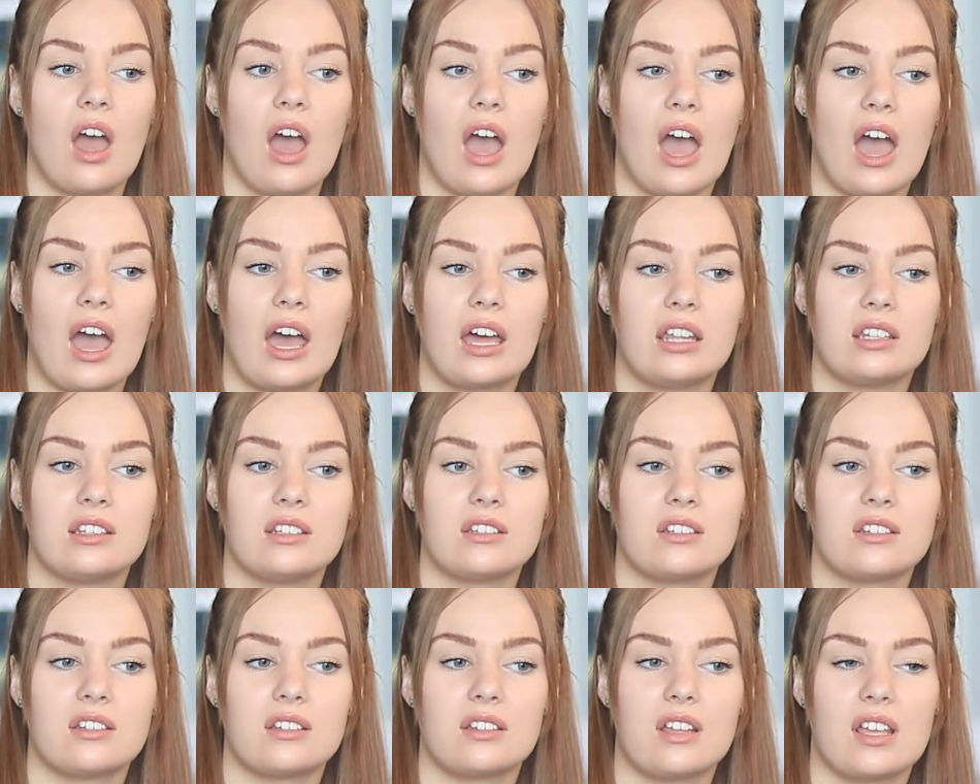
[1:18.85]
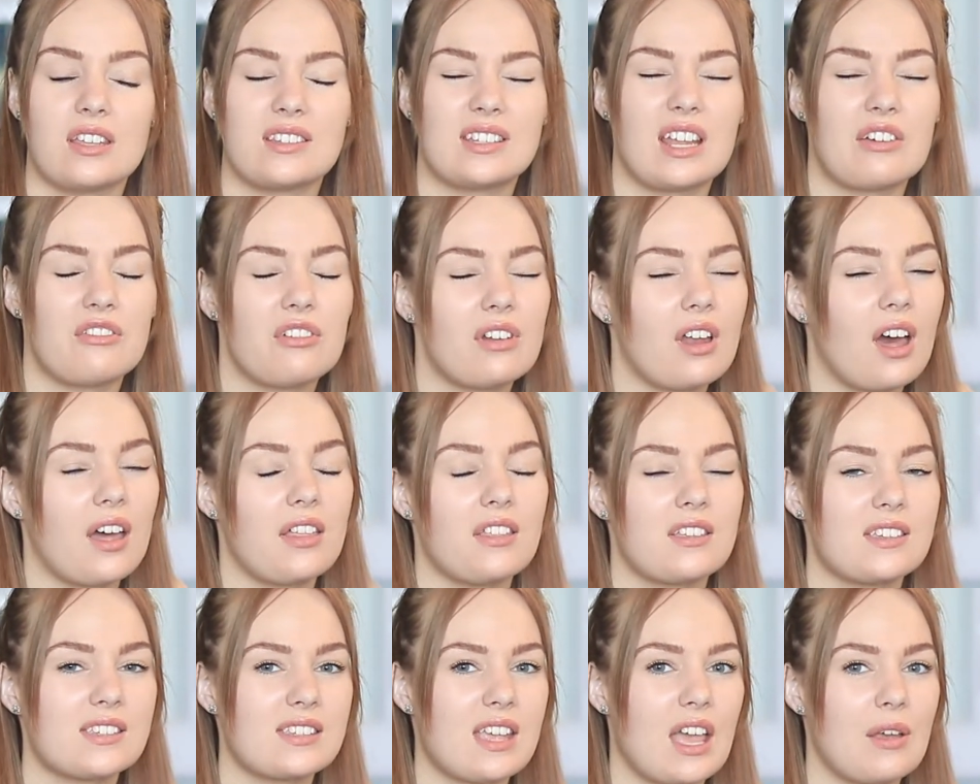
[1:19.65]
and it's never like
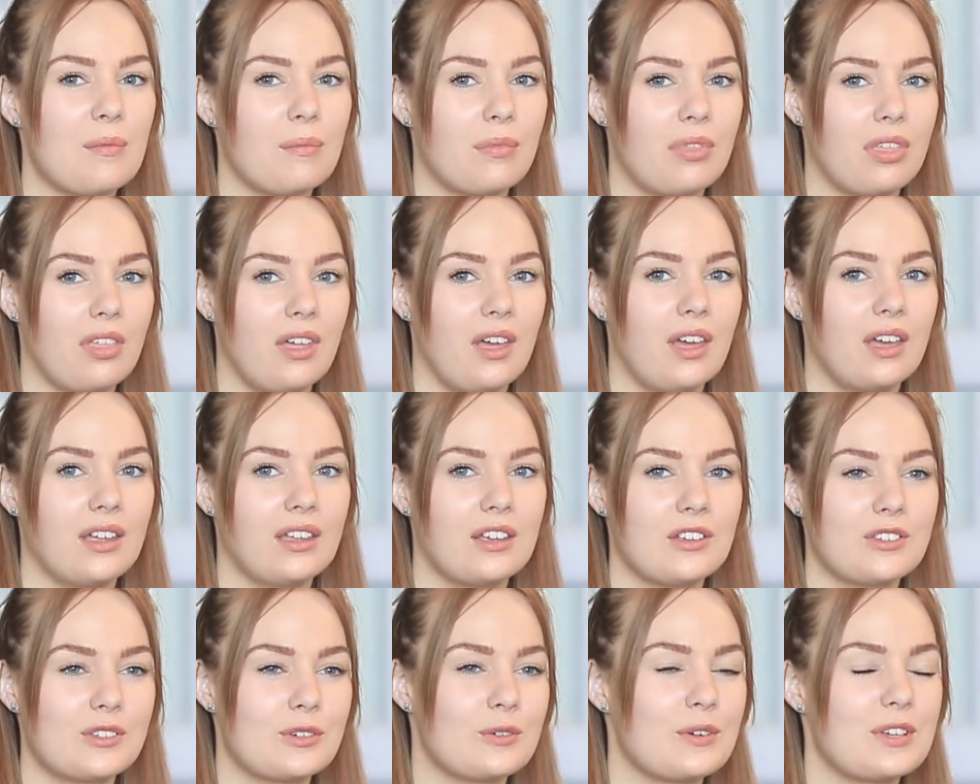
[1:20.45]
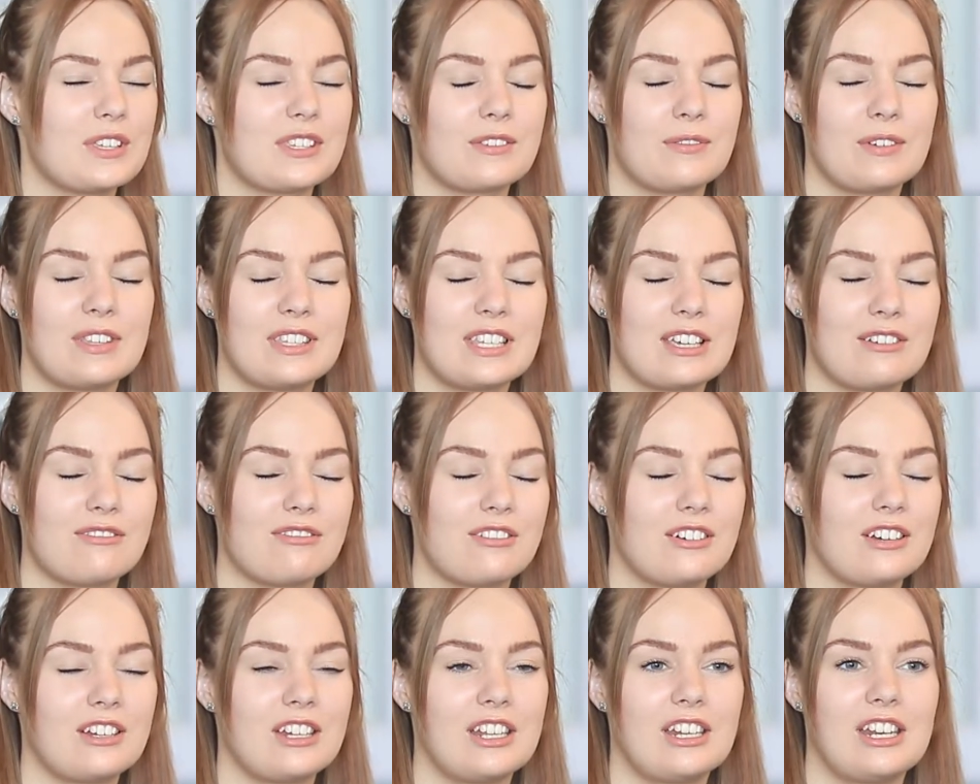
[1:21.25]
the same thing, it's always something
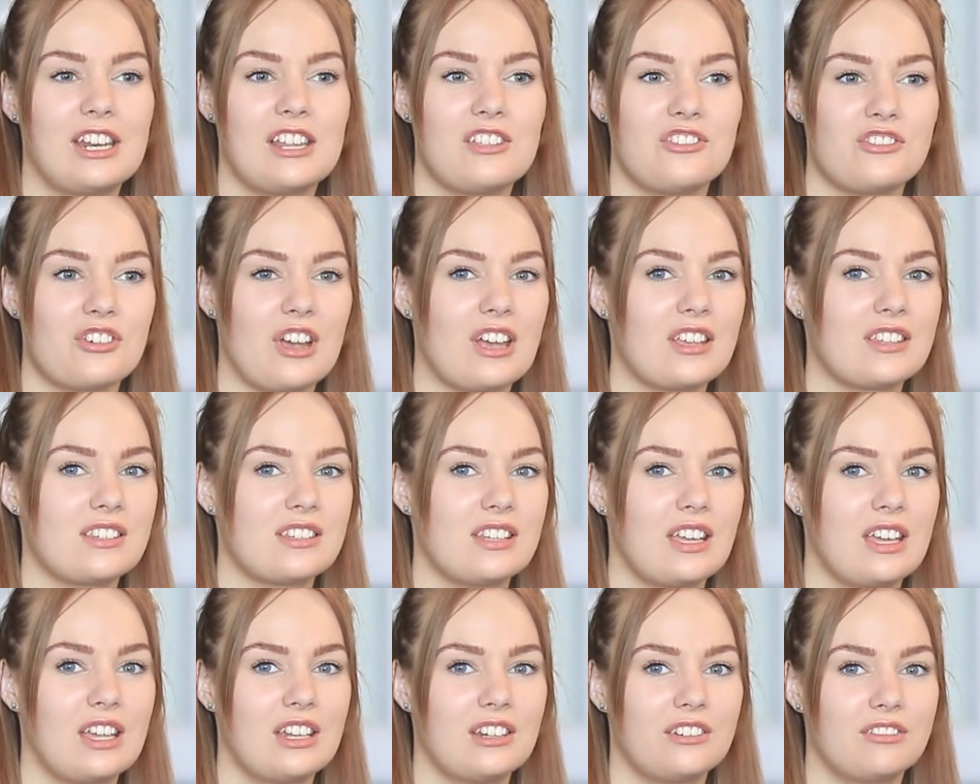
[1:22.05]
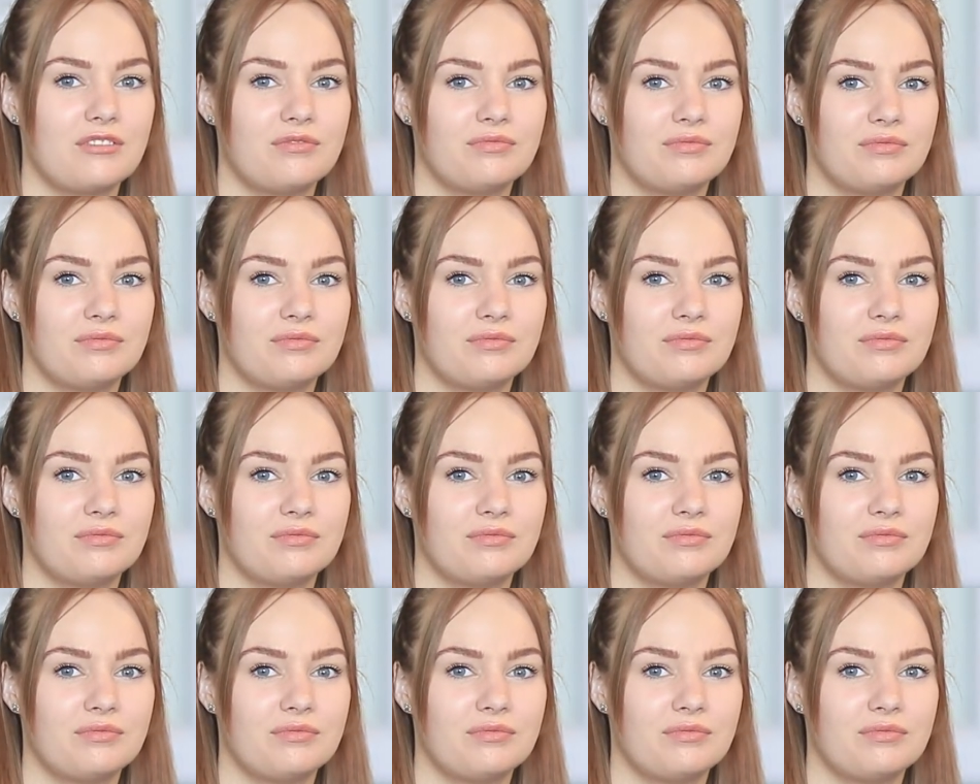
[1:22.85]
different and interesting.